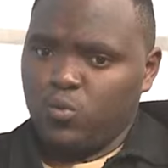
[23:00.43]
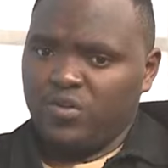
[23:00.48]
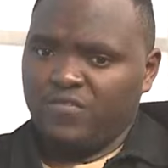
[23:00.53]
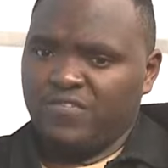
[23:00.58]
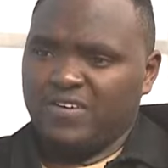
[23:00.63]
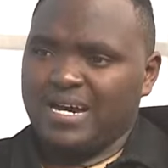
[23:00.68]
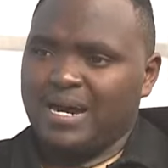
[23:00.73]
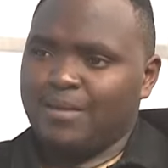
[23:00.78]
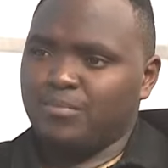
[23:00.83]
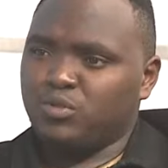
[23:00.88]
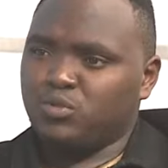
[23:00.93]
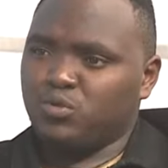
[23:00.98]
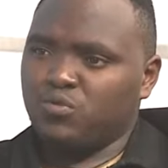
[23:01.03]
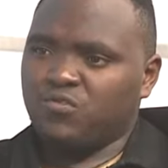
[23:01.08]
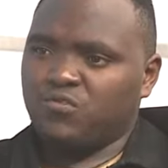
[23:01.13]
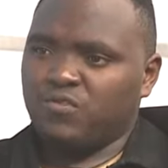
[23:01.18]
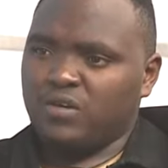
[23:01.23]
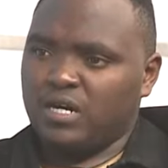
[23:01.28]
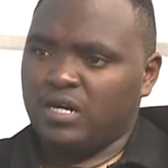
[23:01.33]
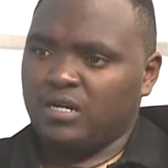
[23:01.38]
we've come too
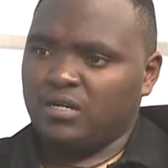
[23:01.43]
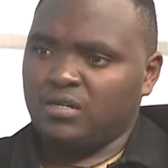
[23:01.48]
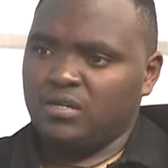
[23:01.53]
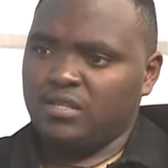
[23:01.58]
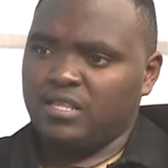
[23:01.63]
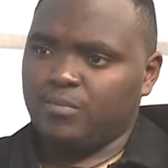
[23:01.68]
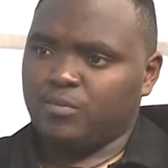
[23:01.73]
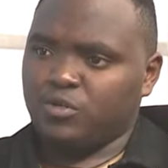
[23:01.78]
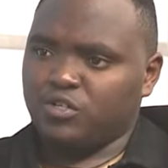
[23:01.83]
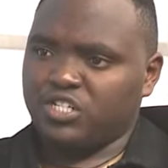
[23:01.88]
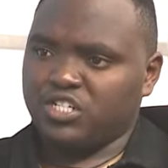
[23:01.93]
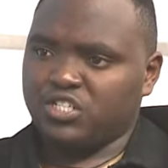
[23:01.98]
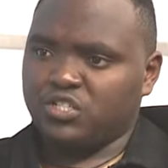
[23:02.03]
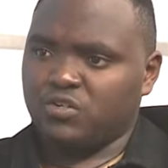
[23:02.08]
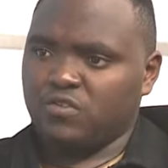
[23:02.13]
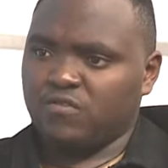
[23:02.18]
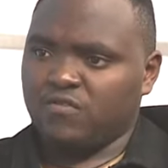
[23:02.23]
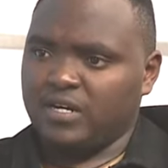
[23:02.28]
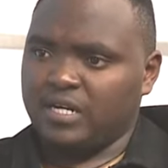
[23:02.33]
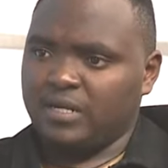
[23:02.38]
far in the
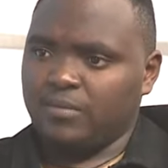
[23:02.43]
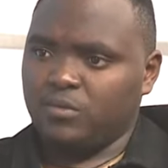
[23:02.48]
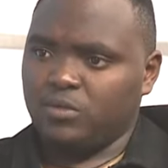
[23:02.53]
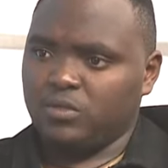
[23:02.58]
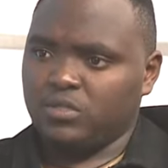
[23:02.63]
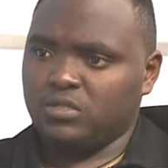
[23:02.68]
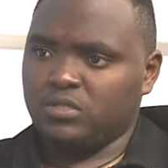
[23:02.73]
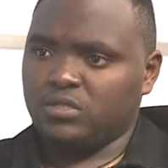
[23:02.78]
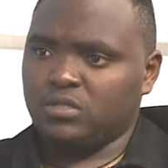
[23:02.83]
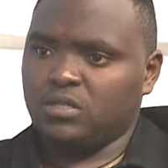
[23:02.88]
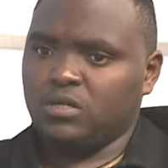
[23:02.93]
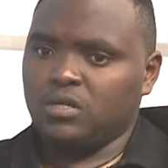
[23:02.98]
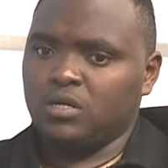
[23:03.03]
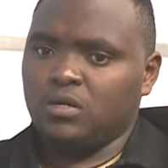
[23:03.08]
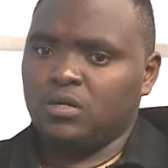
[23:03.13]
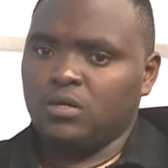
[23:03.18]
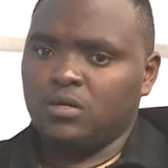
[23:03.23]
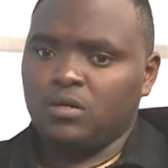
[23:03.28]
protection of animals. Mm -hmm.